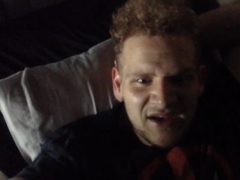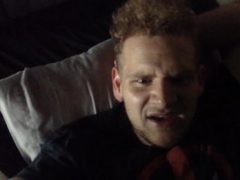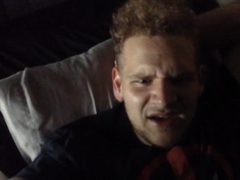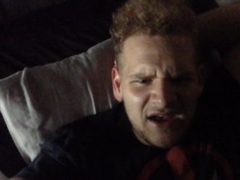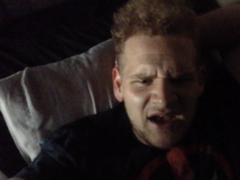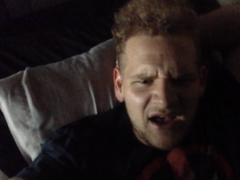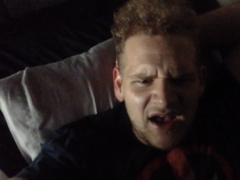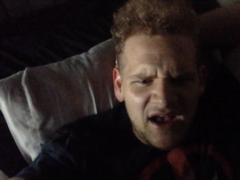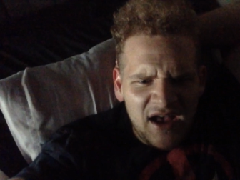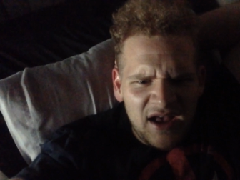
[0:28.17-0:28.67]

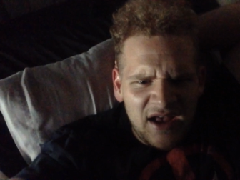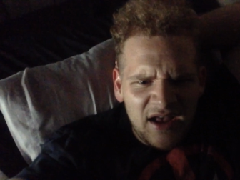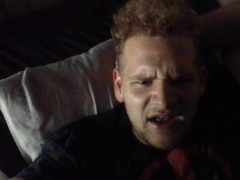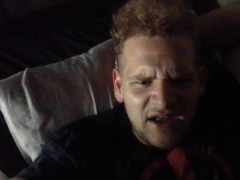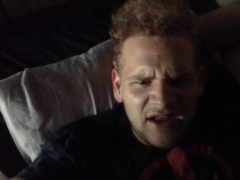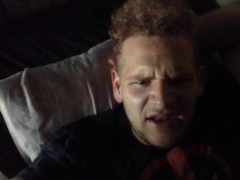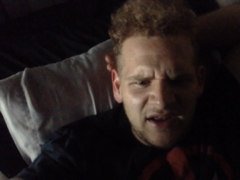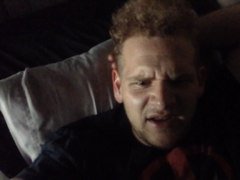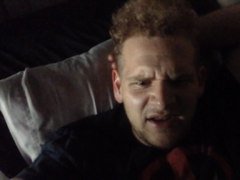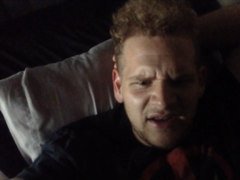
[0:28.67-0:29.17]

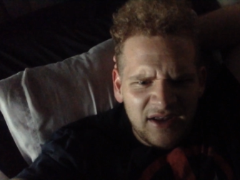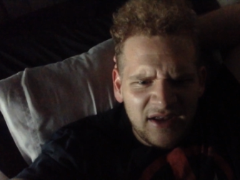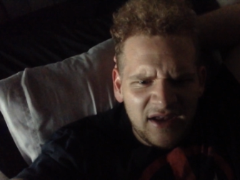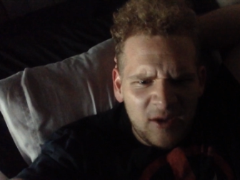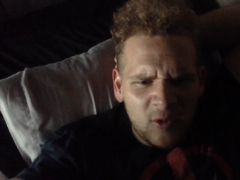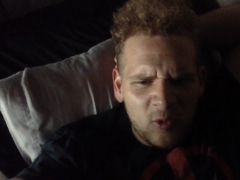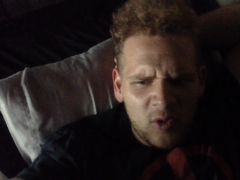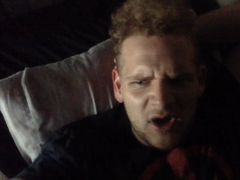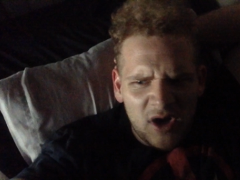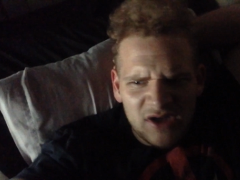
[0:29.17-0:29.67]
uh,
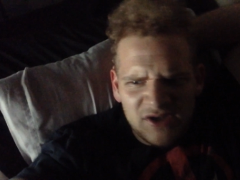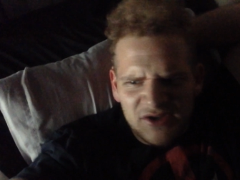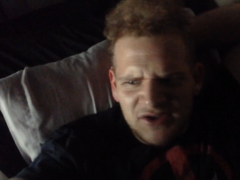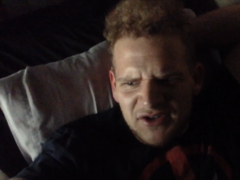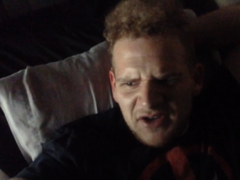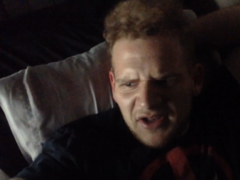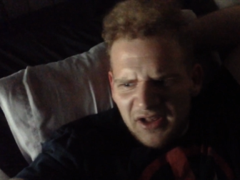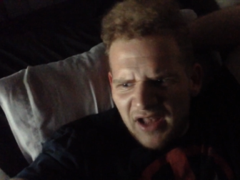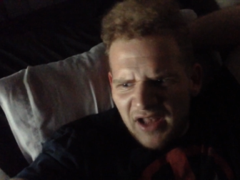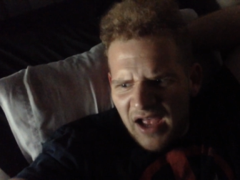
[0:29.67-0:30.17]
I
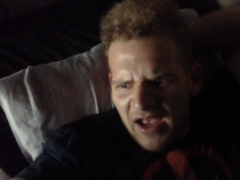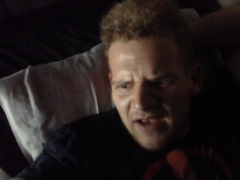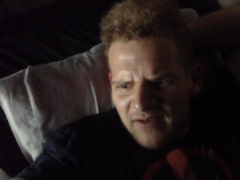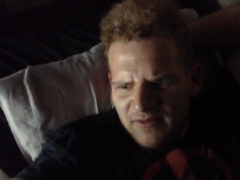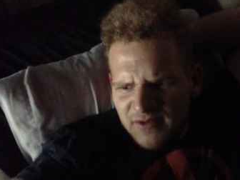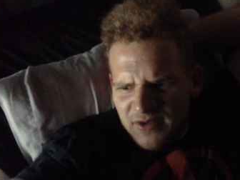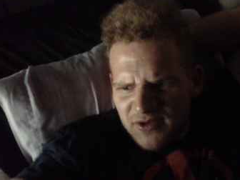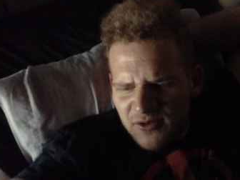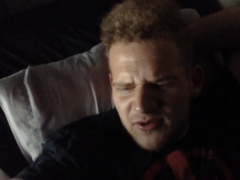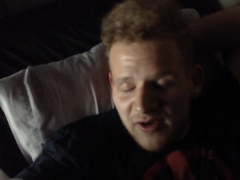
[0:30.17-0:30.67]
watched a
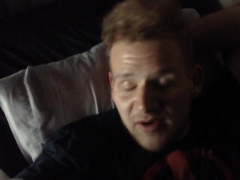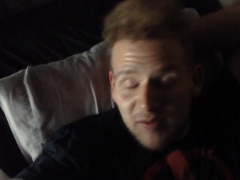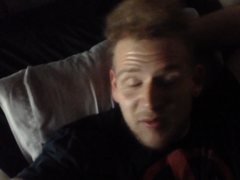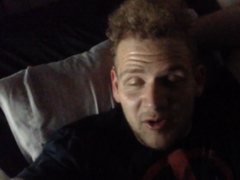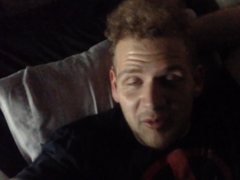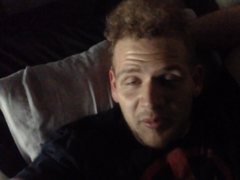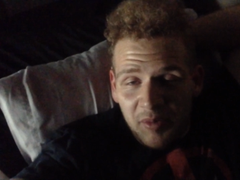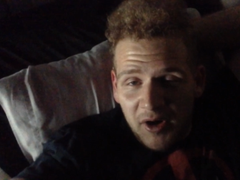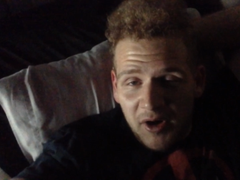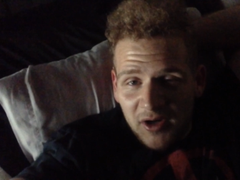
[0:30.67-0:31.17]
live stream
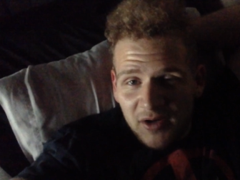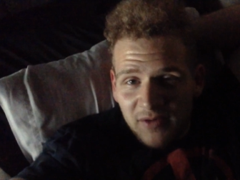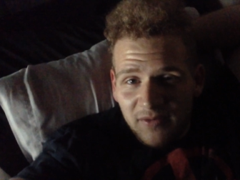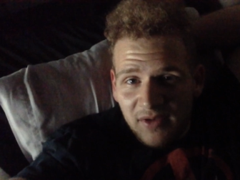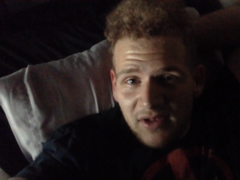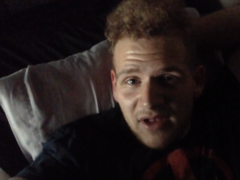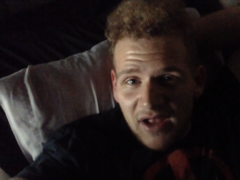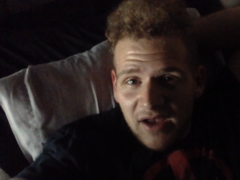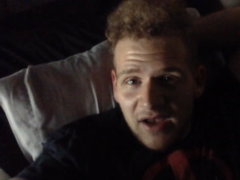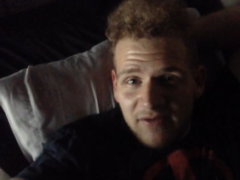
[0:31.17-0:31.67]
or part of a
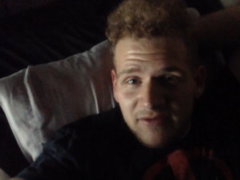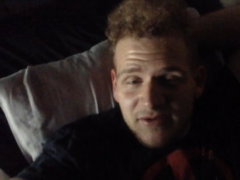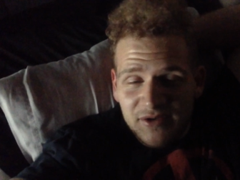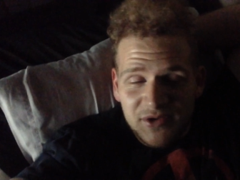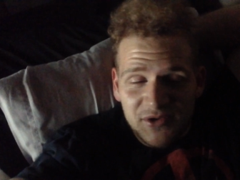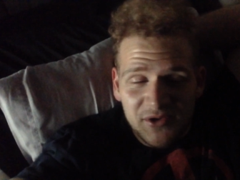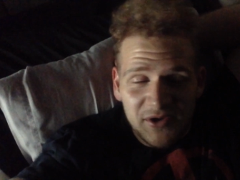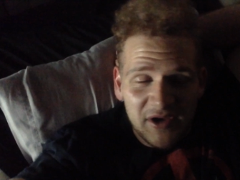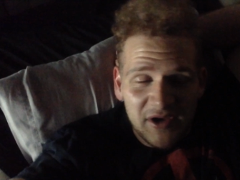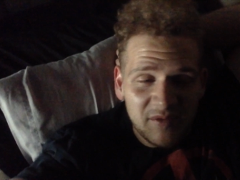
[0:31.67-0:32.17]
live
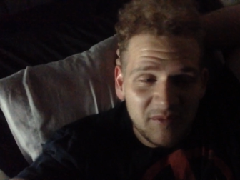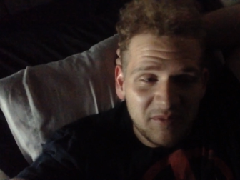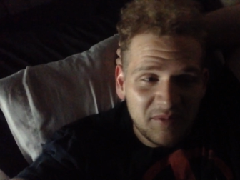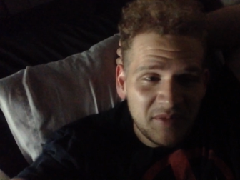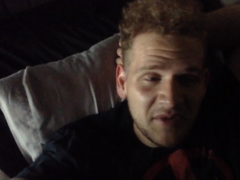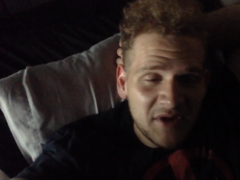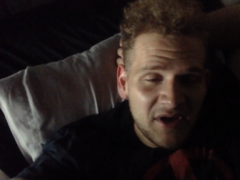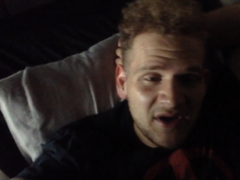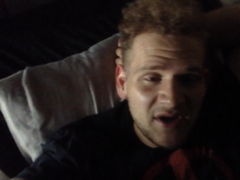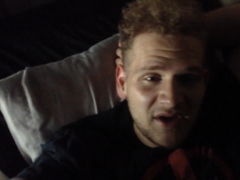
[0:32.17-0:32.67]

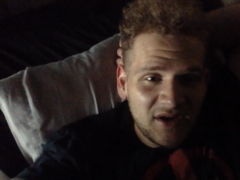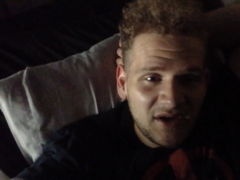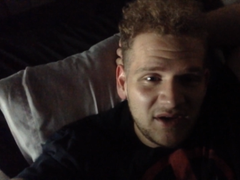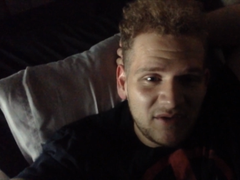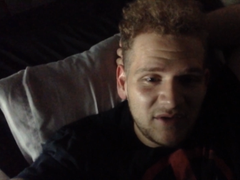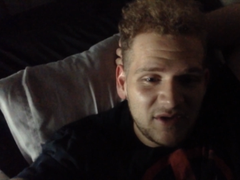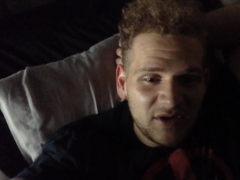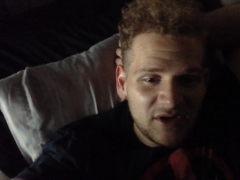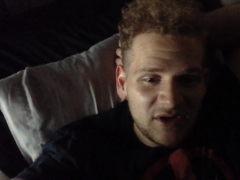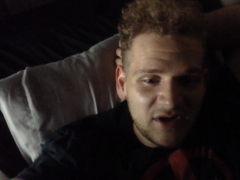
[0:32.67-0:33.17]
stream
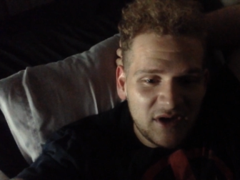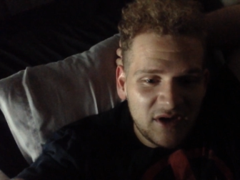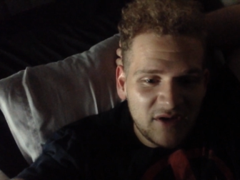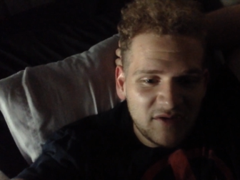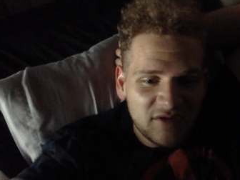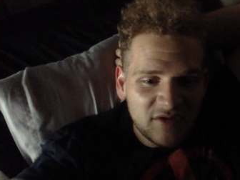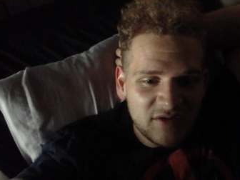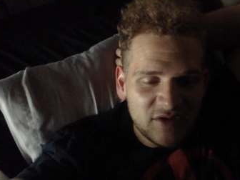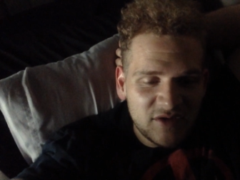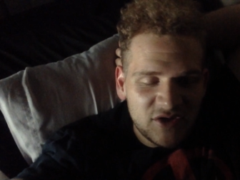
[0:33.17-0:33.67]
of a
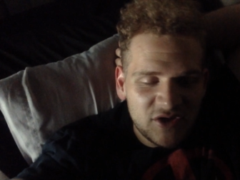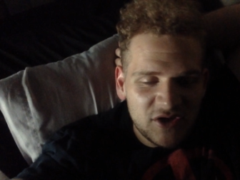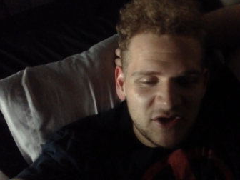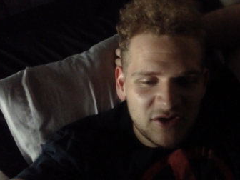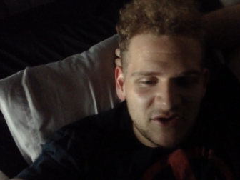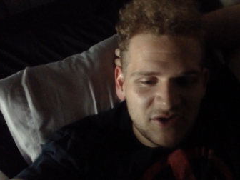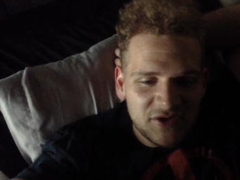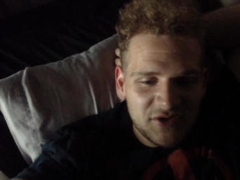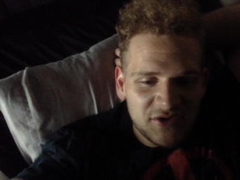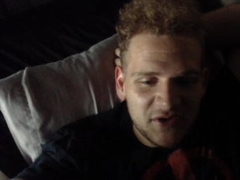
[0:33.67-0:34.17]
of a
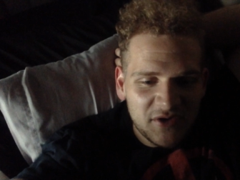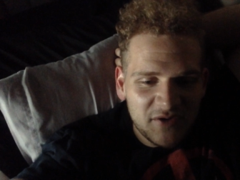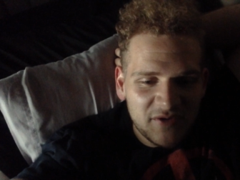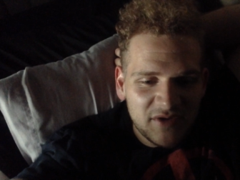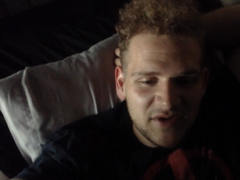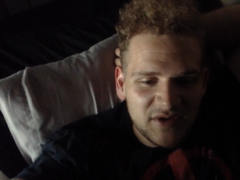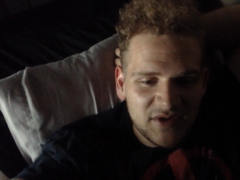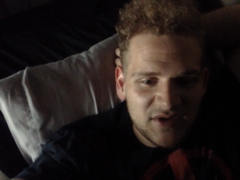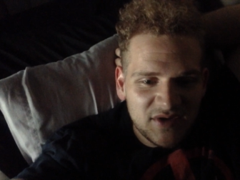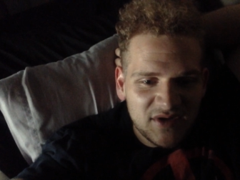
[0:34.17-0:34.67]
church
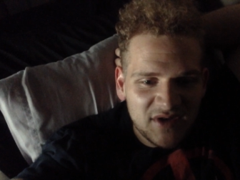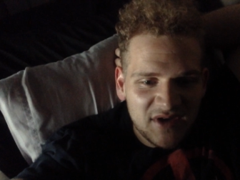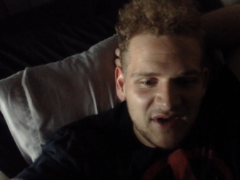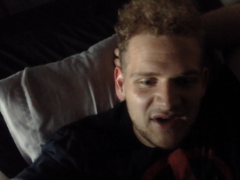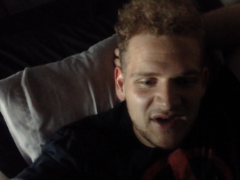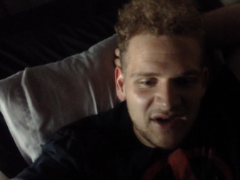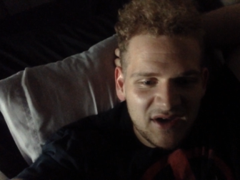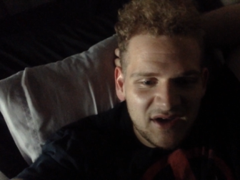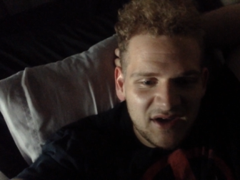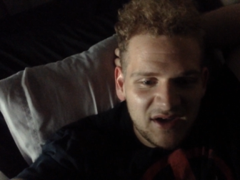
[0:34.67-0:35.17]
service
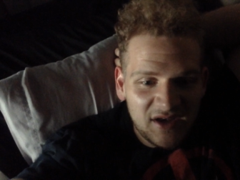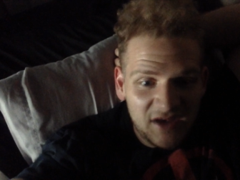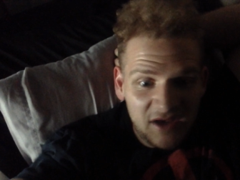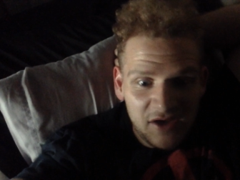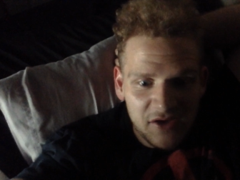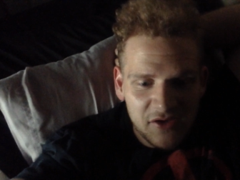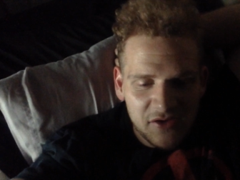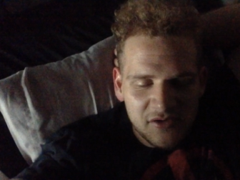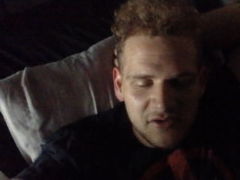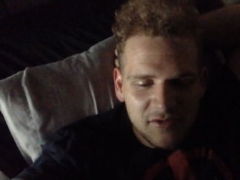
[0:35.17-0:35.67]

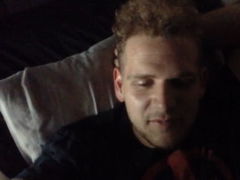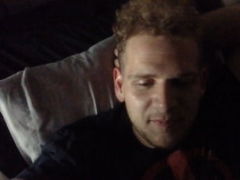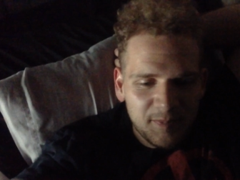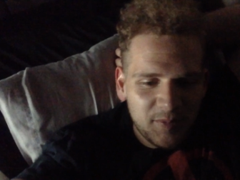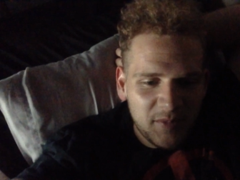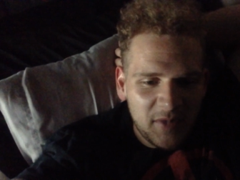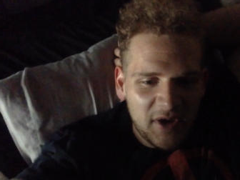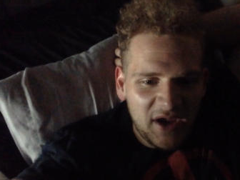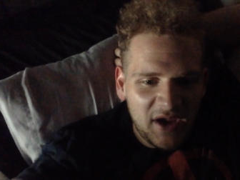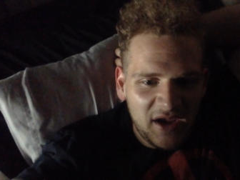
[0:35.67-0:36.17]
here,
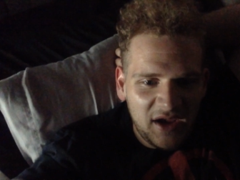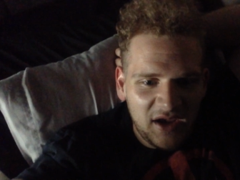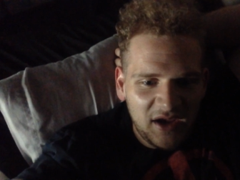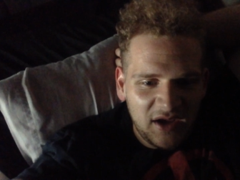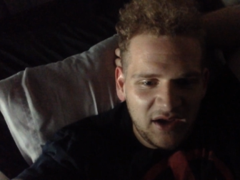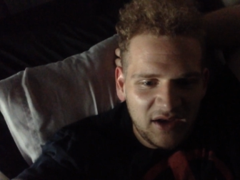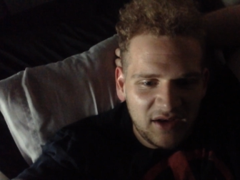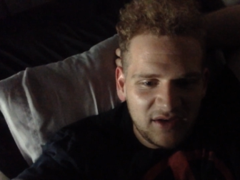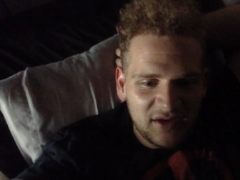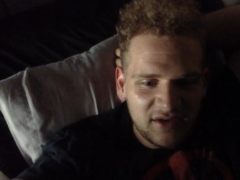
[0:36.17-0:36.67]

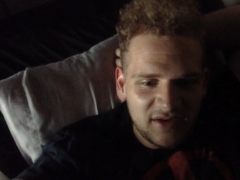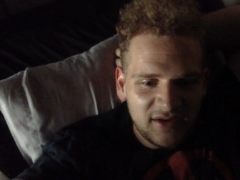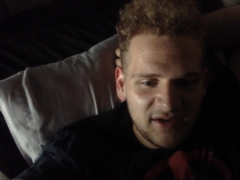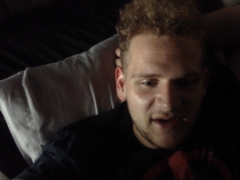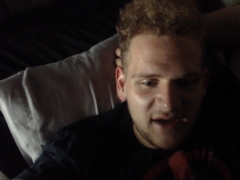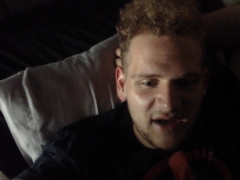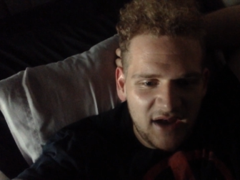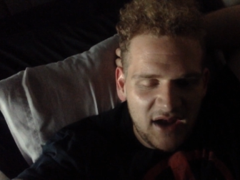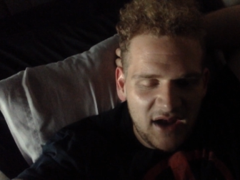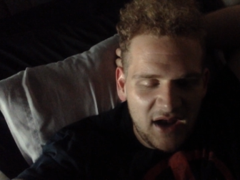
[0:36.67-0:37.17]
and
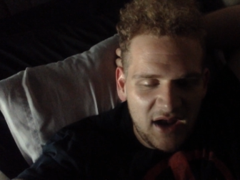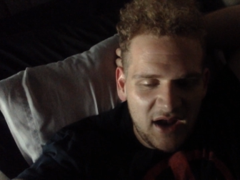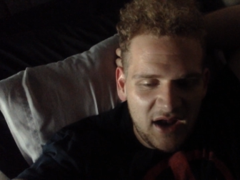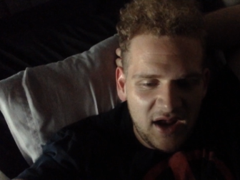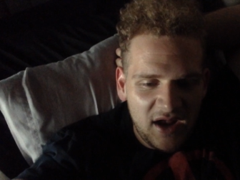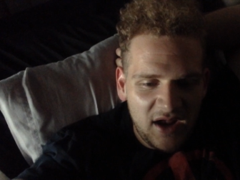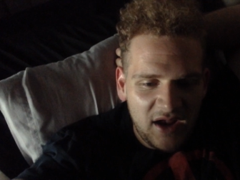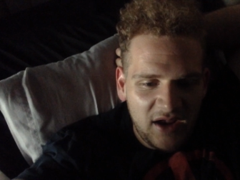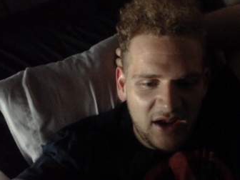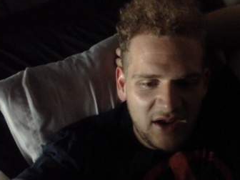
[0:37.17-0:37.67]

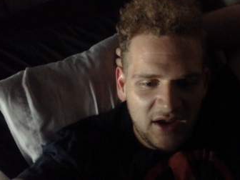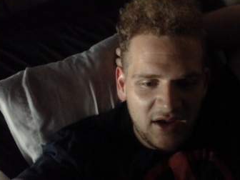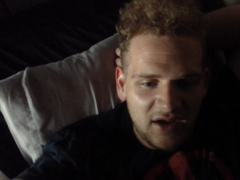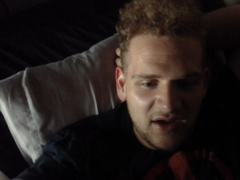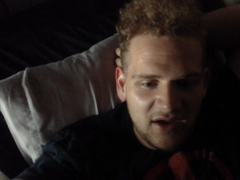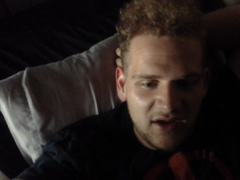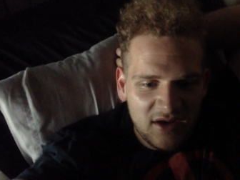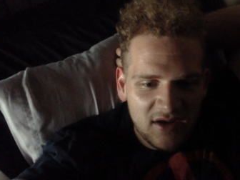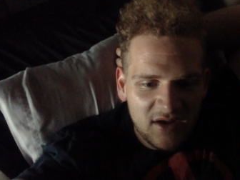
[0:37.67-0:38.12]
I